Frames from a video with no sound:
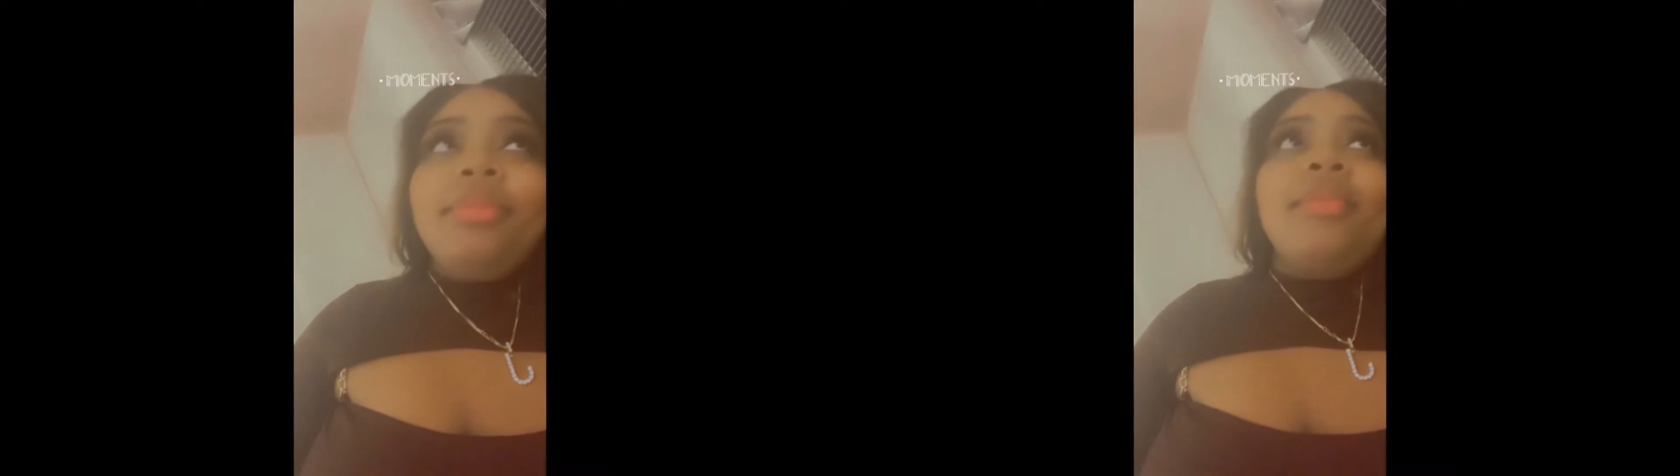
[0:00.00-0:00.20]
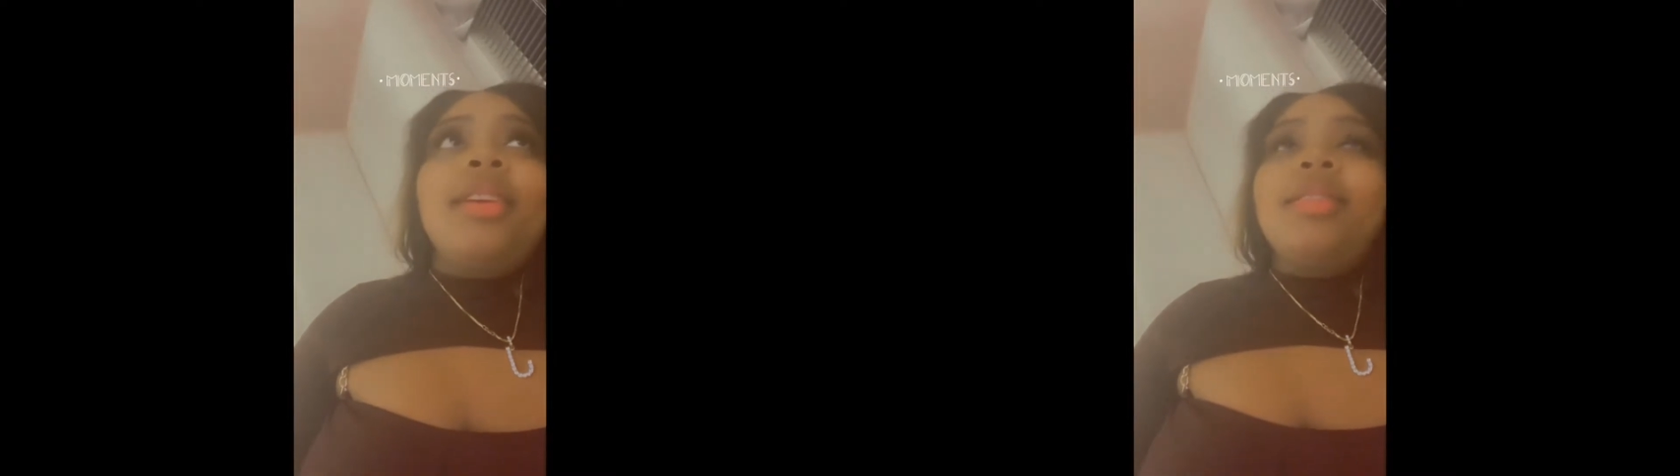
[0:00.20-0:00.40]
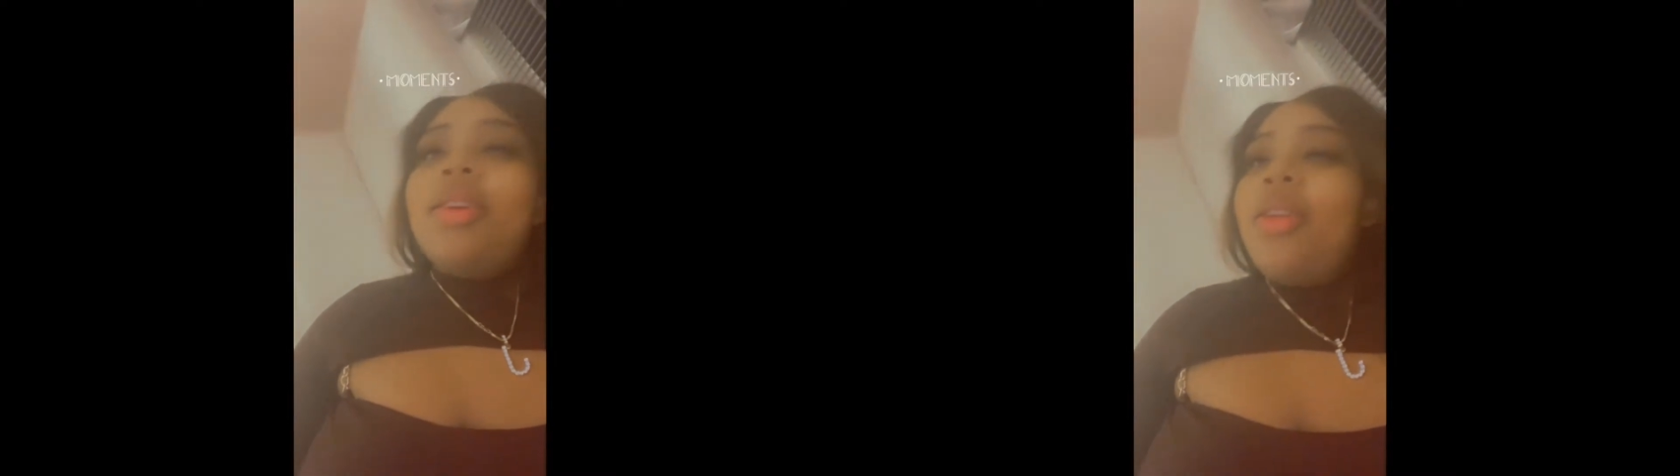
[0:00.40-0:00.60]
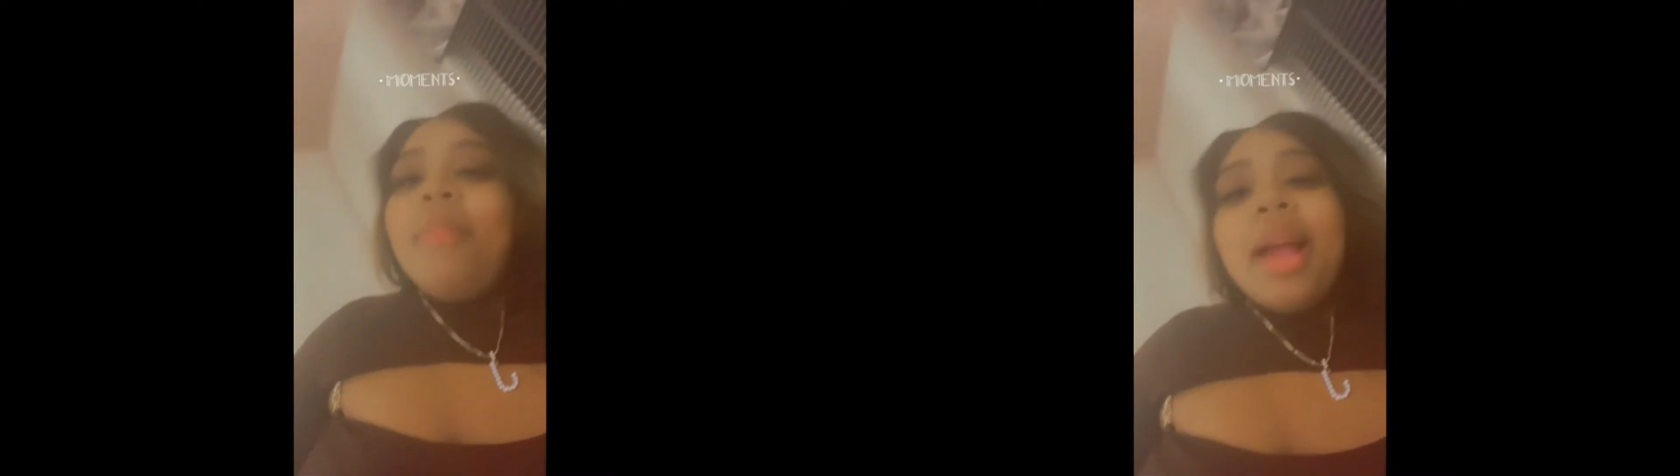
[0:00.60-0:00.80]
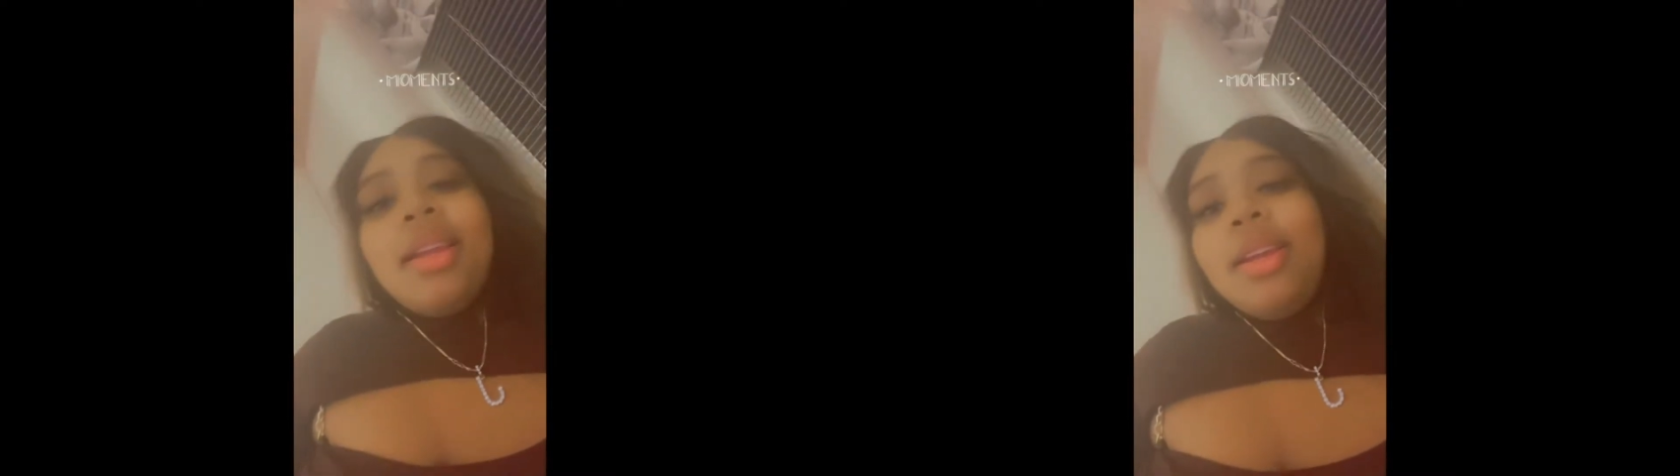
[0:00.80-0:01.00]
Don't
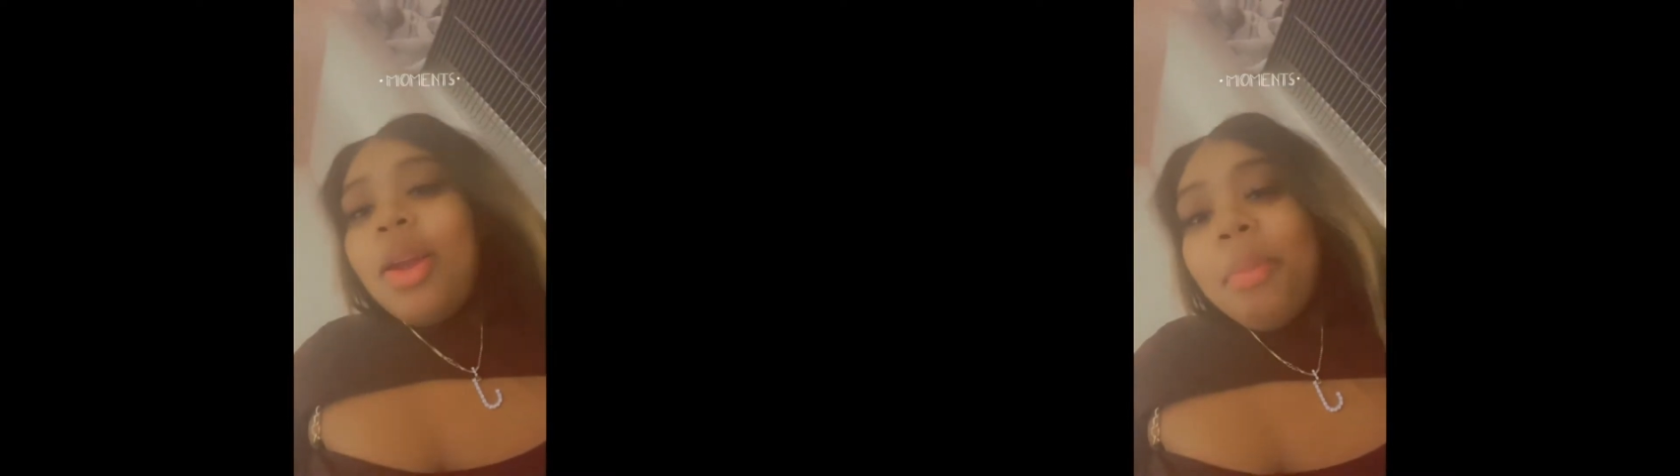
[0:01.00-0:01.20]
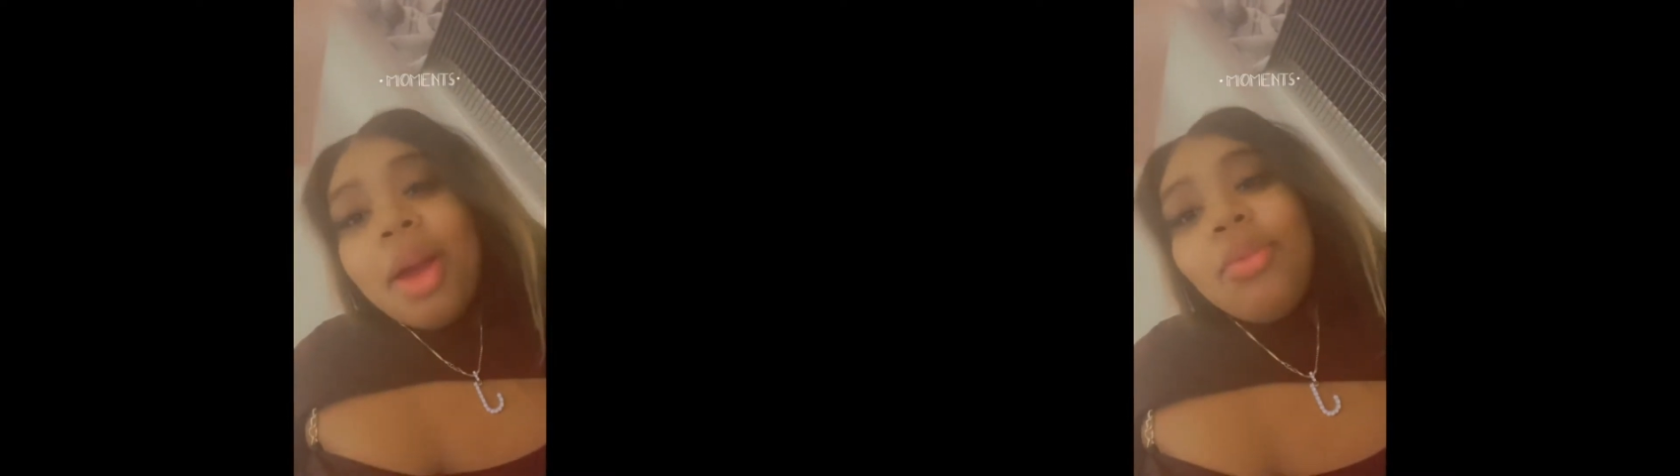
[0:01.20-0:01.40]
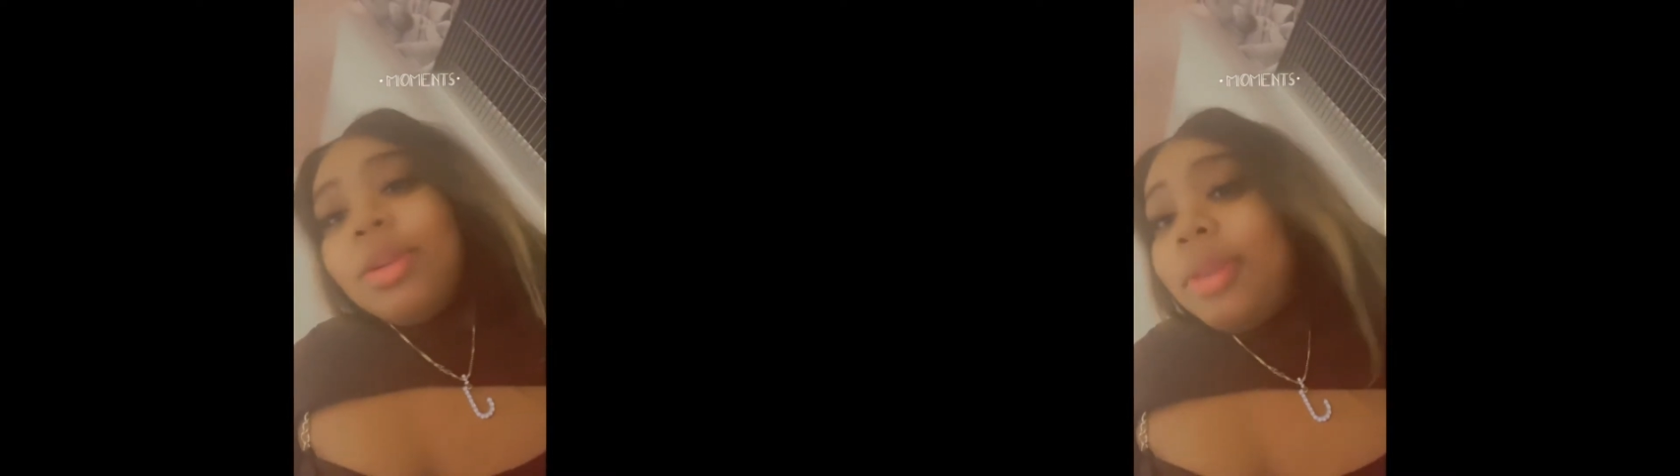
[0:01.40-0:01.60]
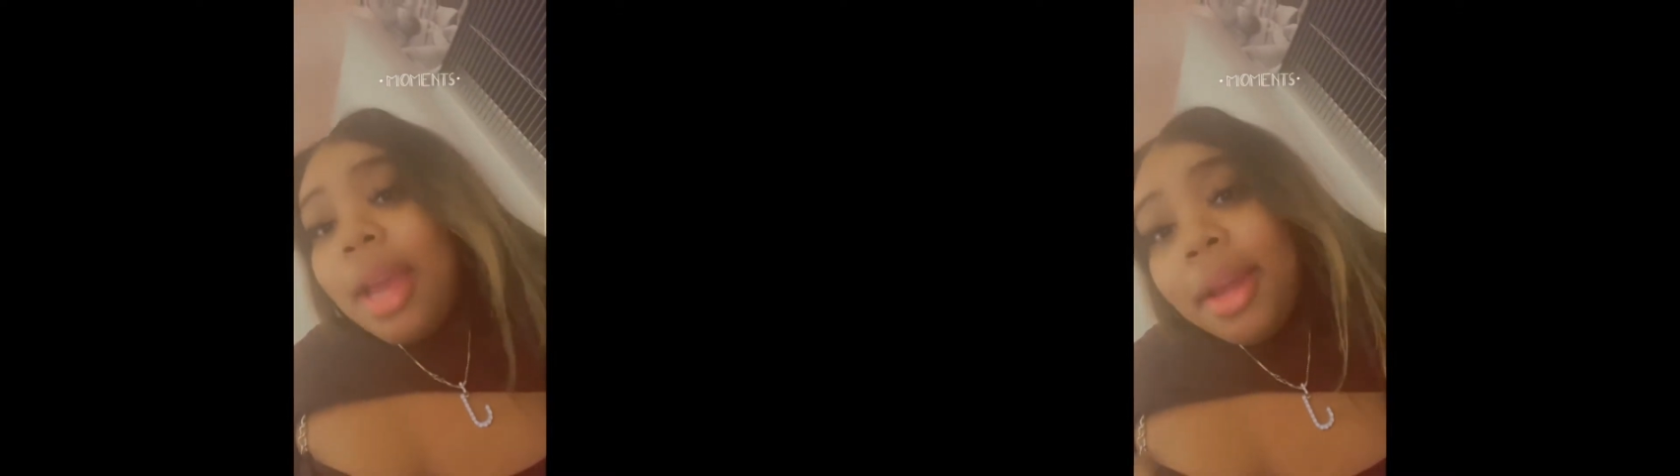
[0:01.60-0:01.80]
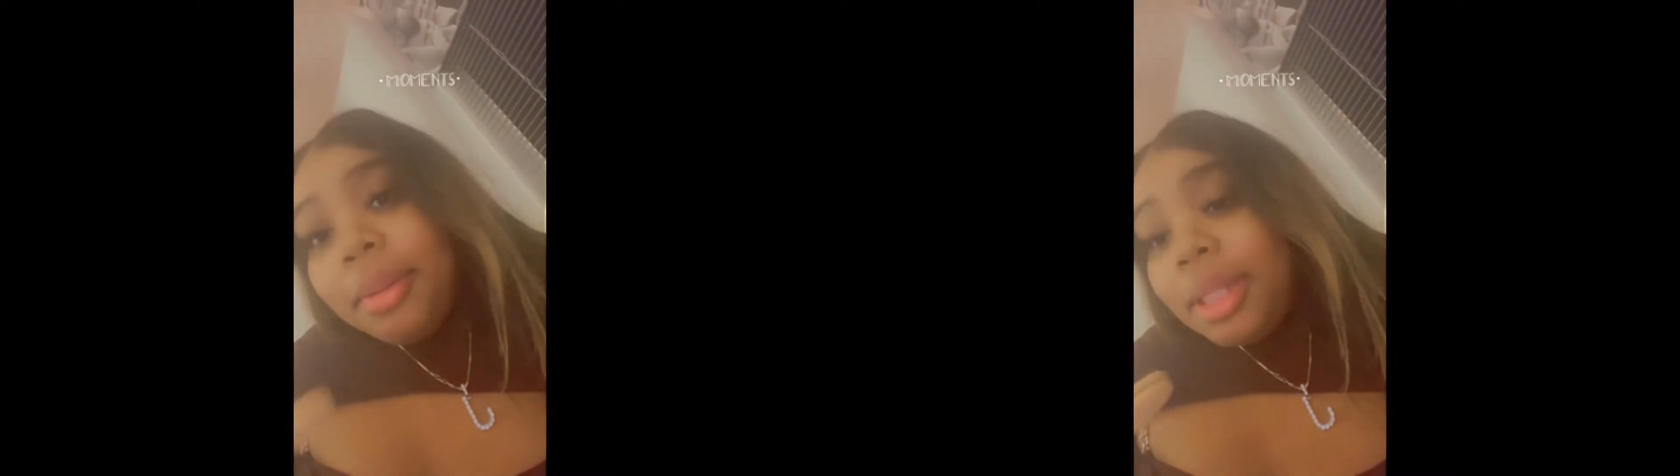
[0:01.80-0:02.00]
nobody need to know my real
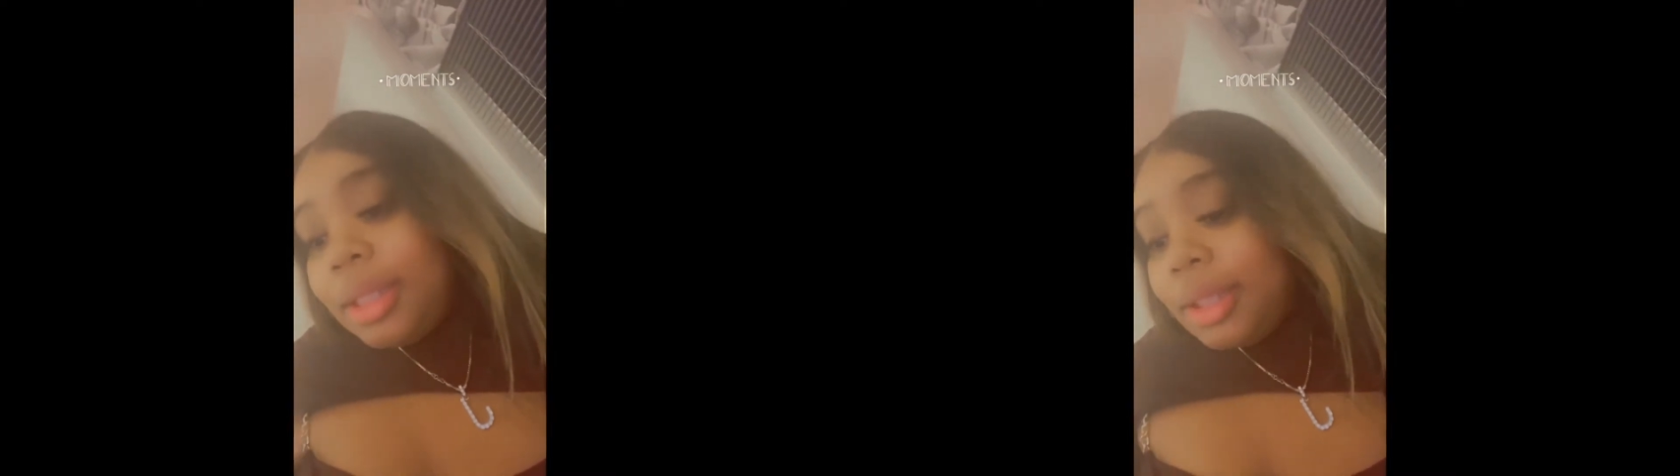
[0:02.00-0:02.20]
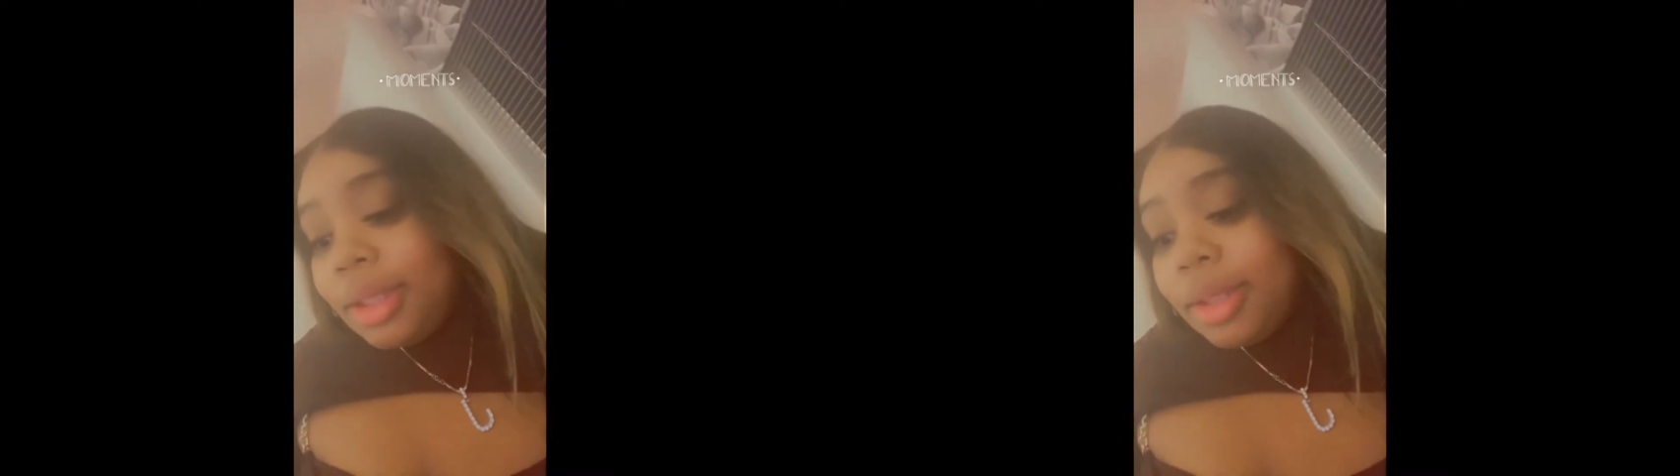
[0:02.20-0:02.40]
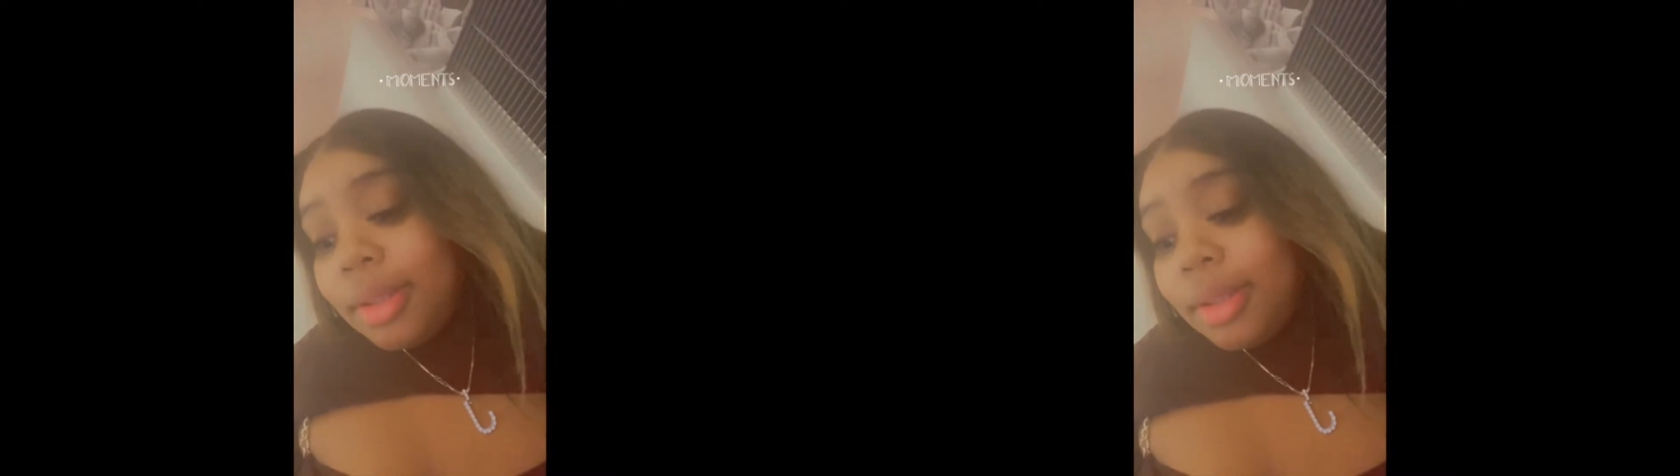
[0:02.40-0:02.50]
name because